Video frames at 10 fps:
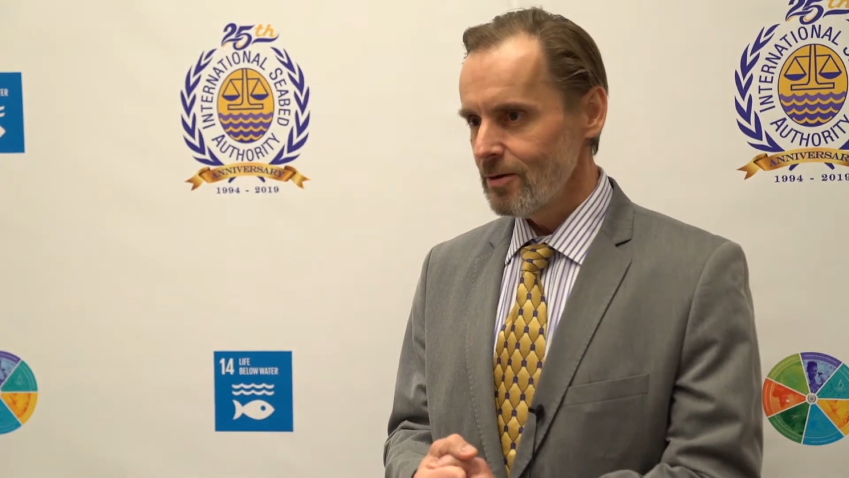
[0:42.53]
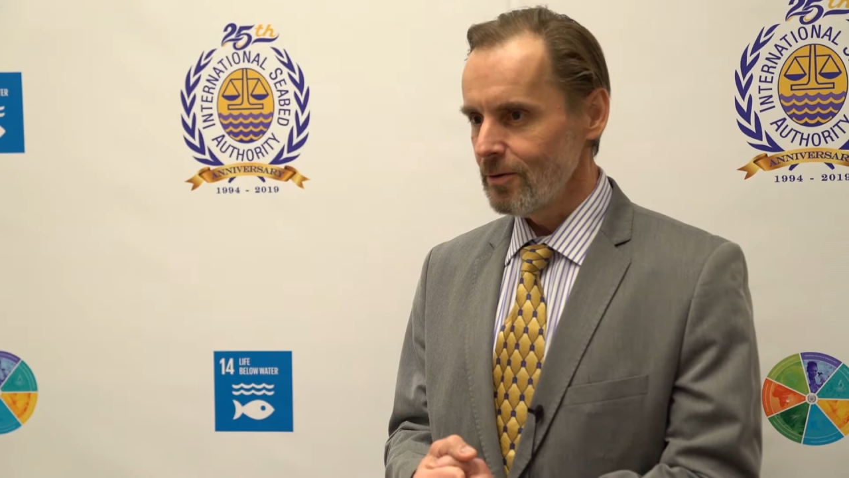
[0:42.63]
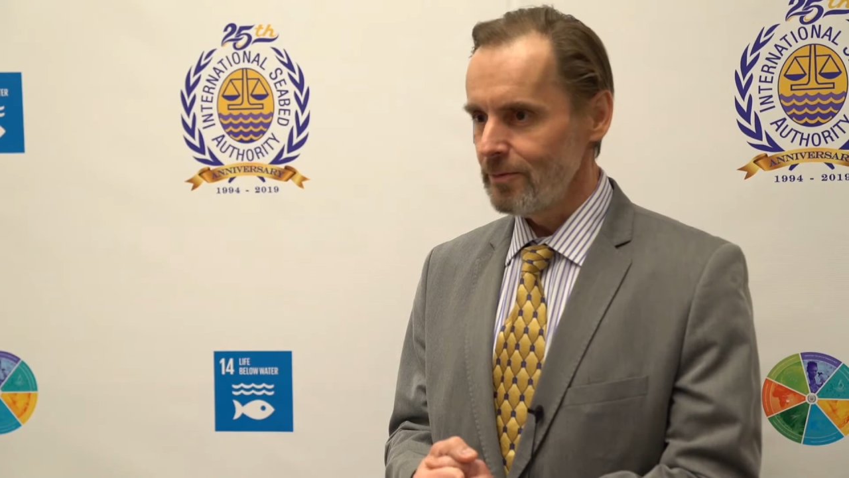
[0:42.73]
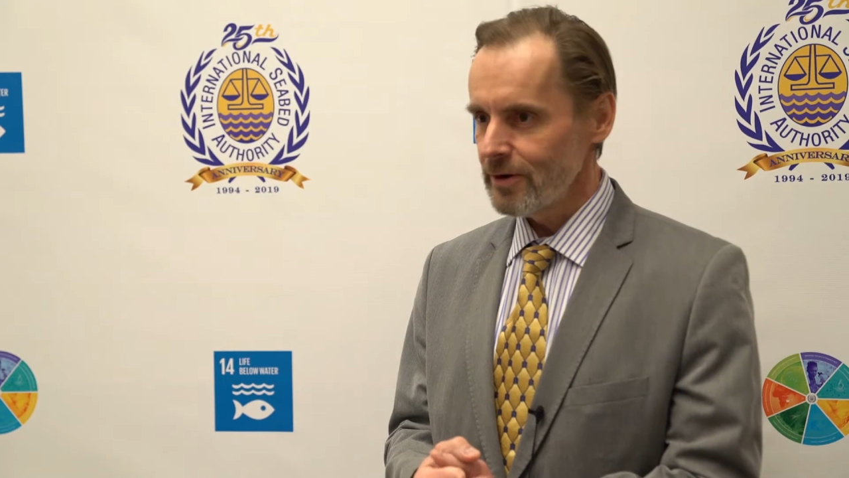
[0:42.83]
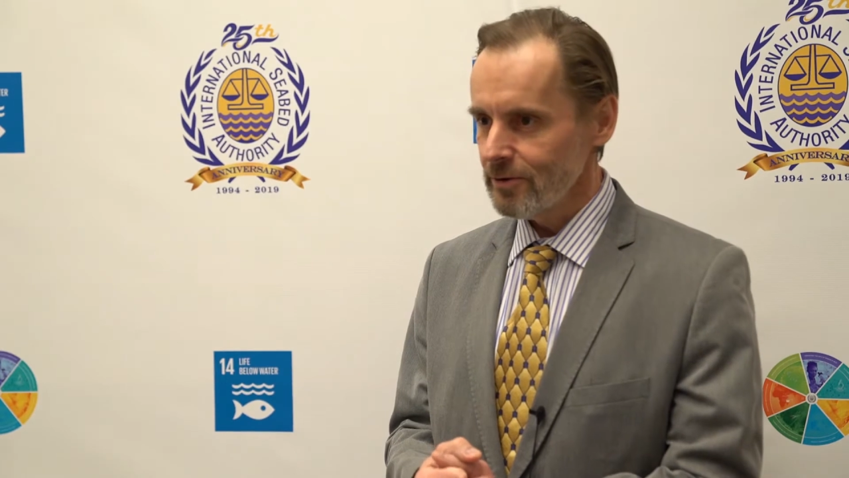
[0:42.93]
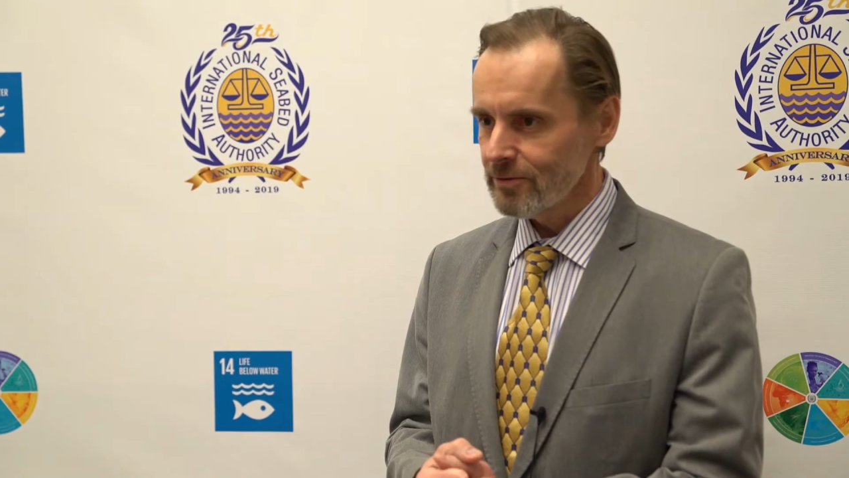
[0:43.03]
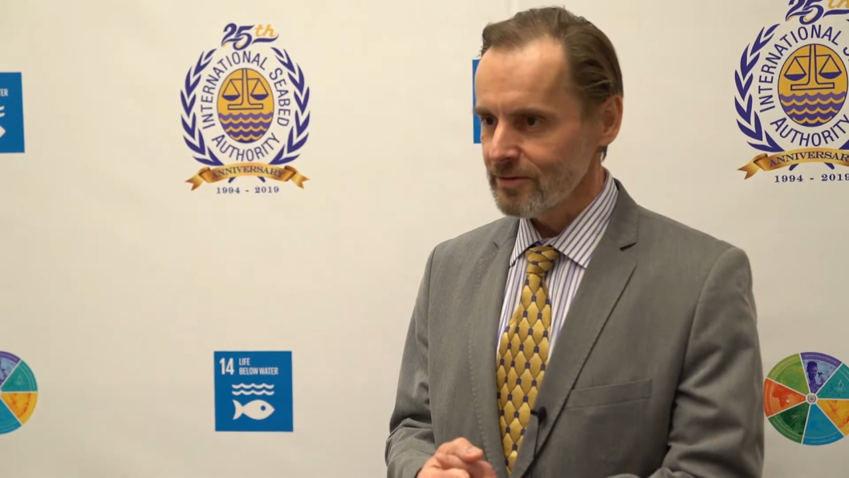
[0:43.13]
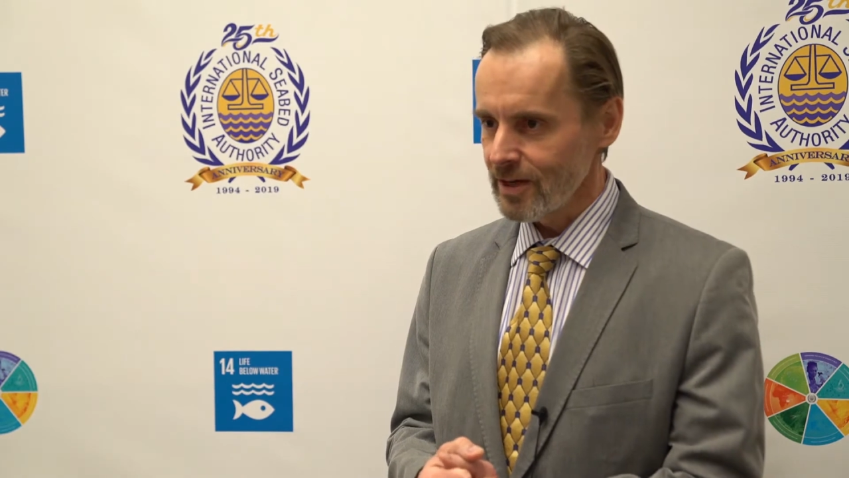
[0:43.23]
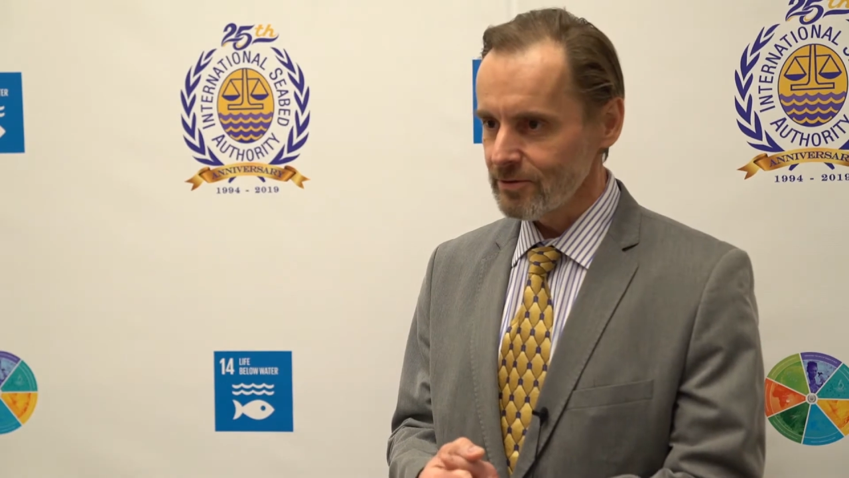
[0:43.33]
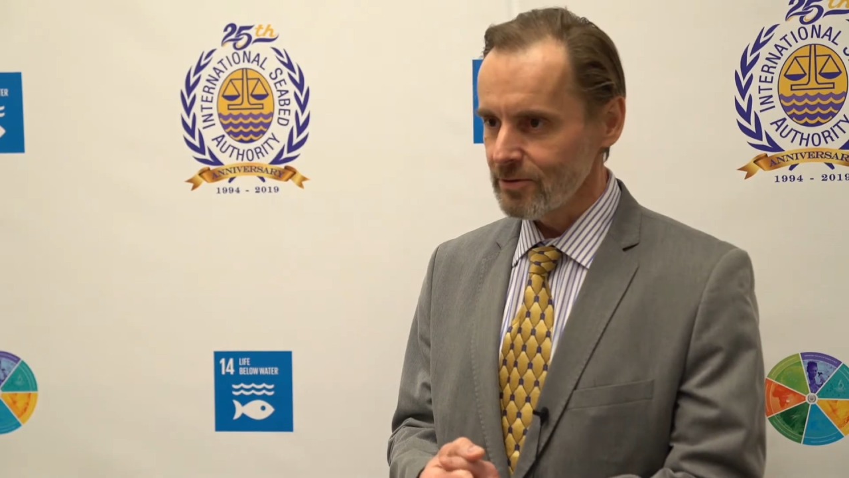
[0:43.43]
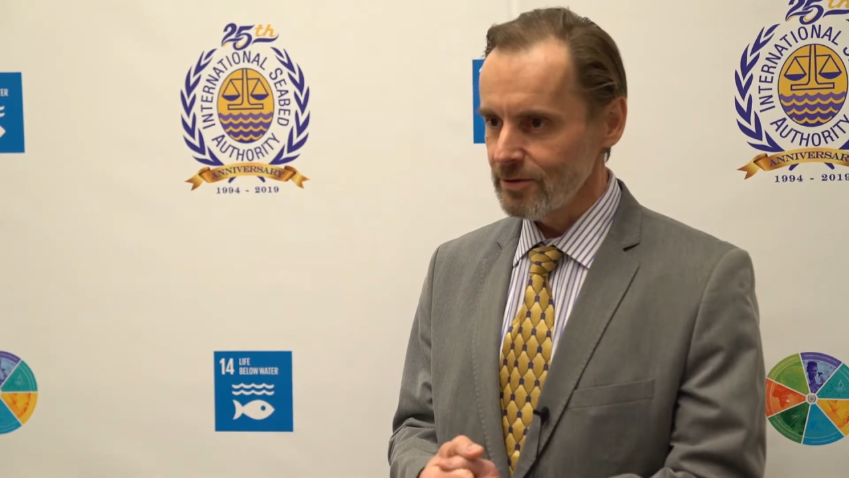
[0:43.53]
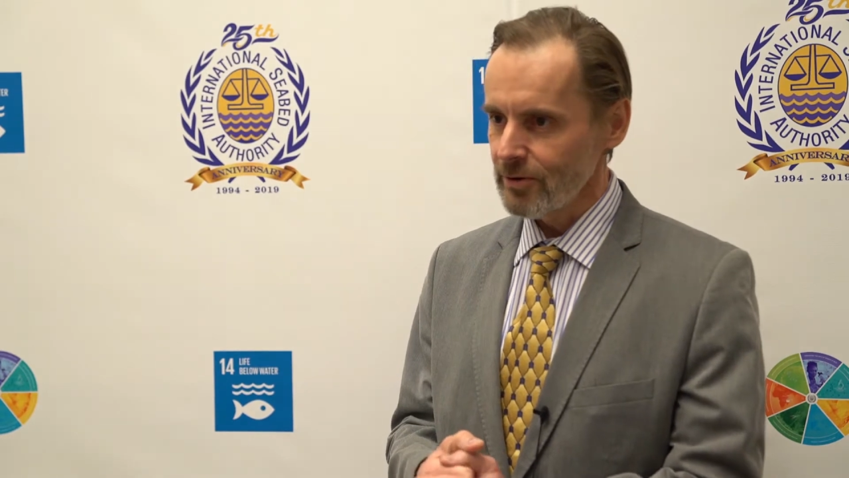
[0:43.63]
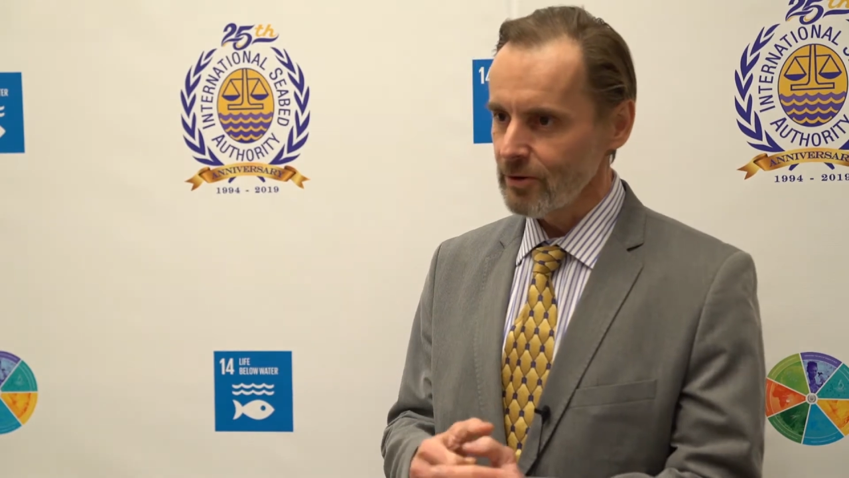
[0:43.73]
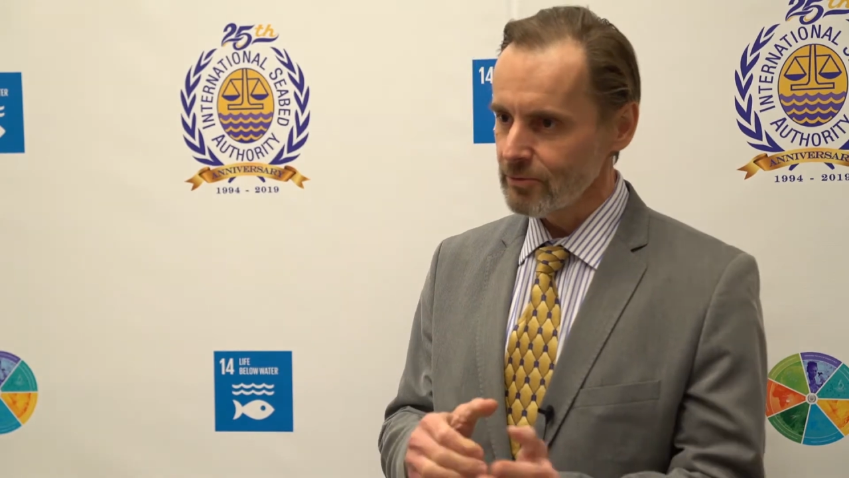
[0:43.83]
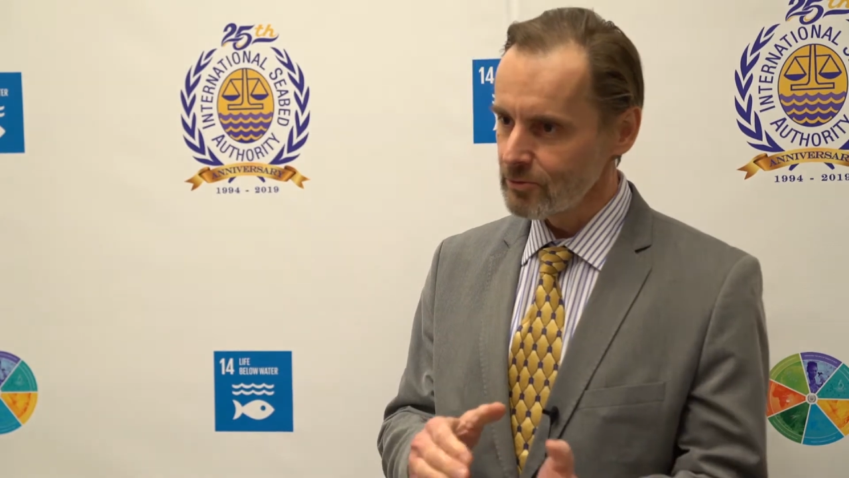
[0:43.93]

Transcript: of various countries, various